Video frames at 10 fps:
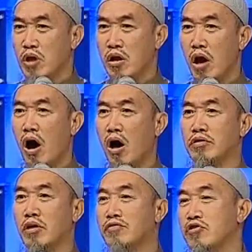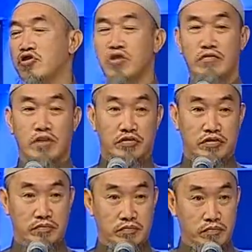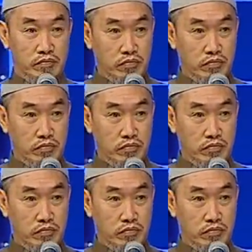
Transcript: am the Lord of the universe.